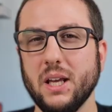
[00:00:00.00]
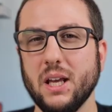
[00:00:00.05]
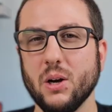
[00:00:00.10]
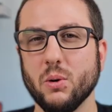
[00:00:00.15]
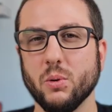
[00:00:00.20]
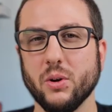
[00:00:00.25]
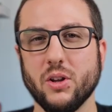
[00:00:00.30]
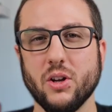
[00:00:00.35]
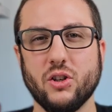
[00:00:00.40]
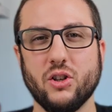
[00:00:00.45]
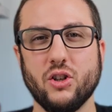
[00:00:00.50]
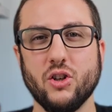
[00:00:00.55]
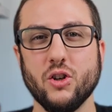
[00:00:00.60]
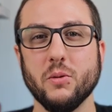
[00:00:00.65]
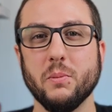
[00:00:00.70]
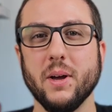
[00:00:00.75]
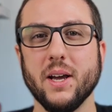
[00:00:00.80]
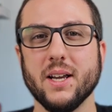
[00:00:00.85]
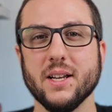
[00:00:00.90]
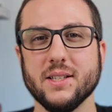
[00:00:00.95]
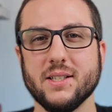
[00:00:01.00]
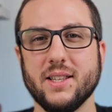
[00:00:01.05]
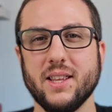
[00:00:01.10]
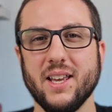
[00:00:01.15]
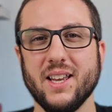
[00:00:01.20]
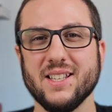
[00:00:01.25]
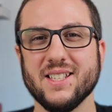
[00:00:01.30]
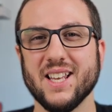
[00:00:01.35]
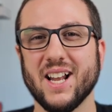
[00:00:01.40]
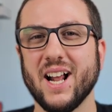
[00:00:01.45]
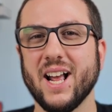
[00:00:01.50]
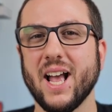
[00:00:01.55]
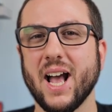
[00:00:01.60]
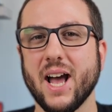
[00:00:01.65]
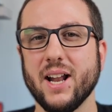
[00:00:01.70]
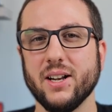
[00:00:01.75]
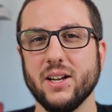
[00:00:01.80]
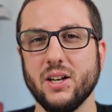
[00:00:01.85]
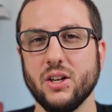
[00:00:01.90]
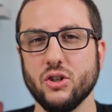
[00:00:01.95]
were the two biggest things that I
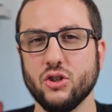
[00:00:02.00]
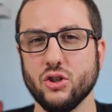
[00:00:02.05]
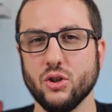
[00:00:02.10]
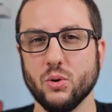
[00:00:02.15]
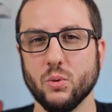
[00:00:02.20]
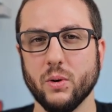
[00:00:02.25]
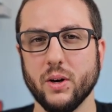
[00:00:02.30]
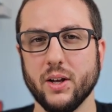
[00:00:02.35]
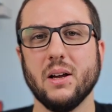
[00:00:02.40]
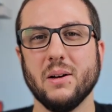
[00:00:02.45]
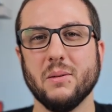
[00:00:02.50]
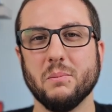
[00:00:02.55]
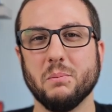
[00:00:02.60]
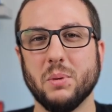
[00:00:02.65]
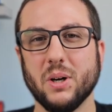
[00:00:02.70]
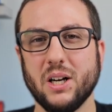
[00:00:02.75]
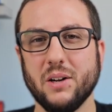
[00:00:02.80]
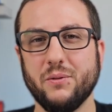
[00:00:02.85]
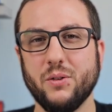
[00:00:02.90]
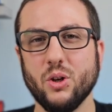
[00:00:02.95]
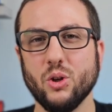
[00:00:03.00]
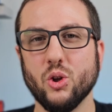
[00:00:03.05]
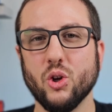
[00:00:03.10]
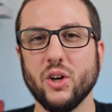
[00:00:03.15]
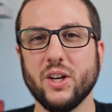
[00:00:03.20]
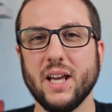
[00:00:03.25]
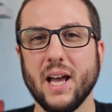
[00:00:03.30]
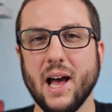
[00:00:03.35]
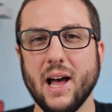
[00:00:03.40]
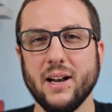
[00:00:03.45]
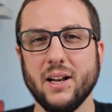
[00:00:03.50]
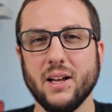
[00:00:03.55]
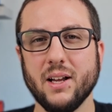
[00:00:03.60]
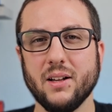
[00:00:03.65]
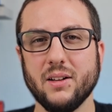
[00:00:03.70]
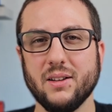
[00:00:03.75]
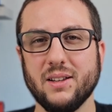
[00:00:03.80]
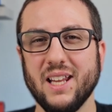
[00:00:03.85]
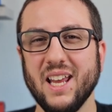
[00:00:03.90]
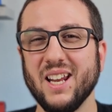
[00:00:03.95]
had an issue with. But if you look at
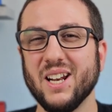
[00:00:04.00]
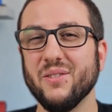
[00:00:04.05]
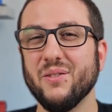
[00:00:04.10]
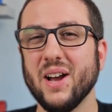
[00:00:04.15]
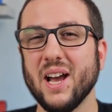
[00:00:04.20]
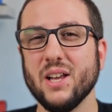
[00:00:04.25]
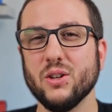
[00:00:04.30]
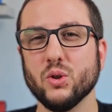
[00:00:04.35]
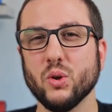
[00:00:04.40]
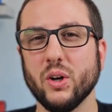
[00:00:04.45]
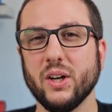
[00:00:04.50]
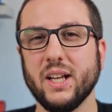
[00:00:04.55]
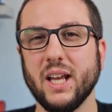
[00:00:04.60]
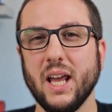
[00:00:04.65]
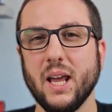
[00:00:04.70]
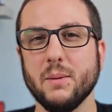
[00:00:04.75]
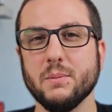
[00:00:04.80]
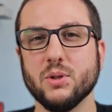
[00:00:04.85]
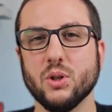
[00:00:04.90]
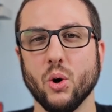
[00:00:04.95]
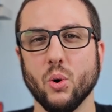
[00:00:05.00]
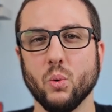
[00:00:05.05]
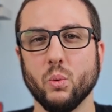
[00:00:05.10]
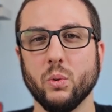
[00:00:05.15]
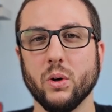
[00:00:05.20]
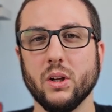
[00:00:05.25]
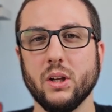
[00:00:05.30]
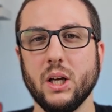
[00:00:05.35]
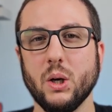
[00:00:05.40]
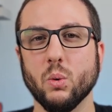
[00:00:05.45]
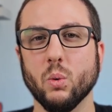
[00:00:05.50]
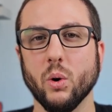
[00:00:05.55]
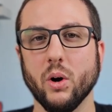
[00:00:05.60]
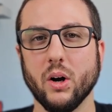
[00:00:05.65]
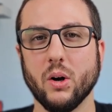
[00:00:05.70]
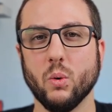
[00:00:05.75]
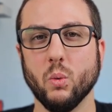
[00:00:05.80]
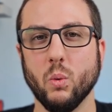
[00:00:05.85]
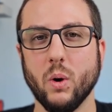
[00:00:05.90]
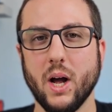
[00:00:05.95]
it, native Android games don't really
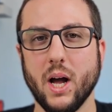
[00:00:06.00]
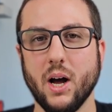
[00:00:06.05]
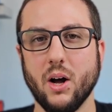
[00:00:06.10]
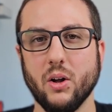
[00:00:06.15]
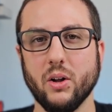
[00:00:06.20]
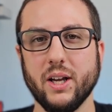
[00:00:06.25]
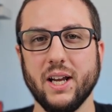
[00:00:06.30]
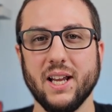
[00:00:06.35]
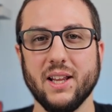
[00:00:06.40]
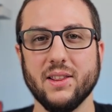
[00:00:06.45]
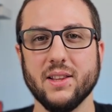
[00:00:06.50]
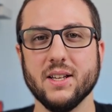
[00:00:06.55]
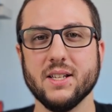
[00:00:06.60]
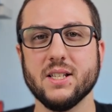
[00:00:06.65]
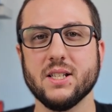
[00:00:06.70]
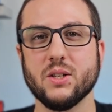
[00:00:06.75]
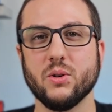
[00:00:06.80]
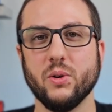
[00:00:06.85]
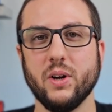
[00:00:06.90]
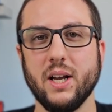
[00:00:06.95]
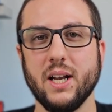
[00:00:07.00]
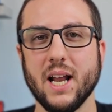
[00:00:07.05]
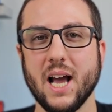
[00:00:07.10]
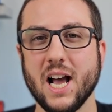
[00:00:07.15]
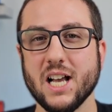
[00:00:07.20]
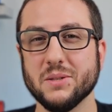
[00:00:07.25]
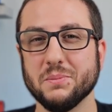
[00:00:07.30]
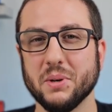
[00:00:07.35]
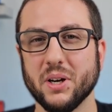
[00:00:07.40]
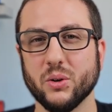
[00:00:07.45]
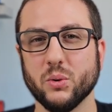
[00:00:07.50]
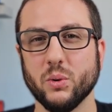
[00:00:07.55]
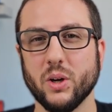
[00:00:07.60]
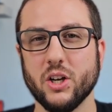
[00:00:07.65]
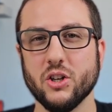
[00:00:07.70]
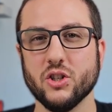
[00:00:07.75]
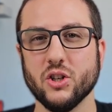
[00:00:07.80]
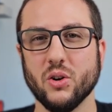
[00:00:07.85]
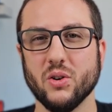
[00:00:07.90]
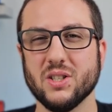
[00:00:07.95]
work well in this screen aspect
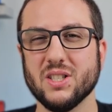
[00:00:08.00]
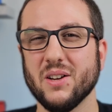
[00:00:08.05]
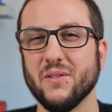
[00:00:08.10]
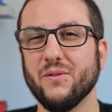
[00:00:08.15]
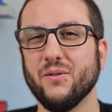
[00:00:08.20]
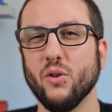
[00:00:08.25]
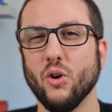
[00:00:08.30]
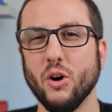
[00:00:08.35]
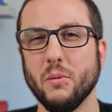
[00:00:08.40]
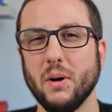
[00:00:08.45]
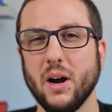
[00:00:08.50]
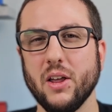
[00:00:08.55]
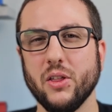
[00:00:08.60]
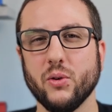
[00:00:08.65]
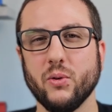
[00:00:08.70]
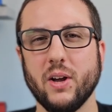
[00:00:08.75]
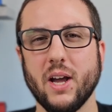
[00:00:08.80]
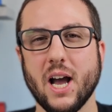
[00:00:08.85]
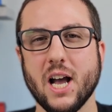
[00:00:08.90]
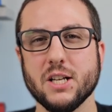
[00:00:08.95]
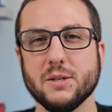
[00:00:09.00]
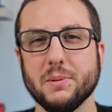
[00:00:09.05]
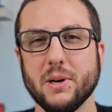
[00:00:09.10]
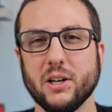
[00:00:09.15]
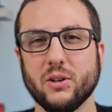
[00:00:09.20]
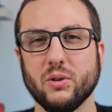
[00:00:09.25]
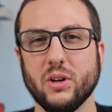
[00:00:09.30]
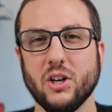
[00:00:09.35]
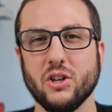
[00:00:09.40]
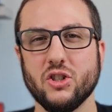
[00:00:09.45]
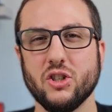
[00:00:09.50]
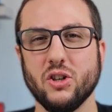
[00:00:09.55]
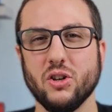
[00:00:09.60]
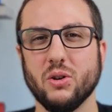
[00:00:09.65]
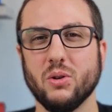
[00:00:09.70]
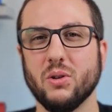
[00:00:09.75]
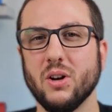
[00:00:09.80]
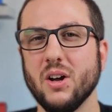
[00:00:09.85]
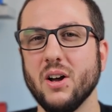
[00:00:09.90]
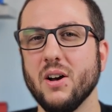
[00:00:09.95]
ratio. It's a 4:3 aspect
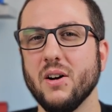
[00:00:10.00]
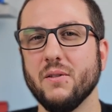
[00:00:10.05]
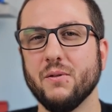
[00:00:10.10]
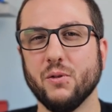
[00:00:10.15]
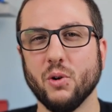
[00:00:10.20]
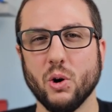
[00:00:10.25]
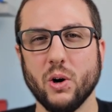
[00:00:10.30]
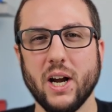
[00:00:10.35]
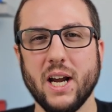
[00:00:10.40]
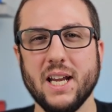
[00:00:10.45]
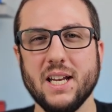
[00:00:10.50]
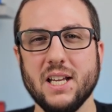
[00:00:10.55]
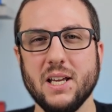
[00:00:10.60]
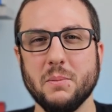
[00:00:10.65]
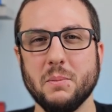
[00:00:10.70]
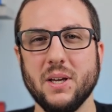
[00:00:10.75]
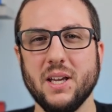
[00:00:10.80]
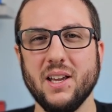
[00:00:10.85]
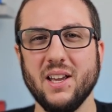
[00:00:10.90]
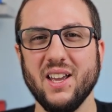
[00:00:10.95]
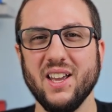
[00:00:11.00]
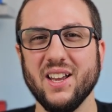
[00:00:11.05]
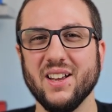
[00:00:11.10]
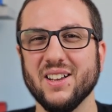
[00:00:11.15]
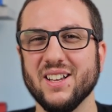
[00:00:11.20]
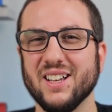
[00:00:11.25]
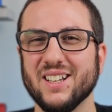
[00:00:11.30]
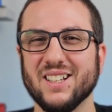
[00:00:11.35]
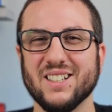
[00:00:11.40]
ratio, 480p.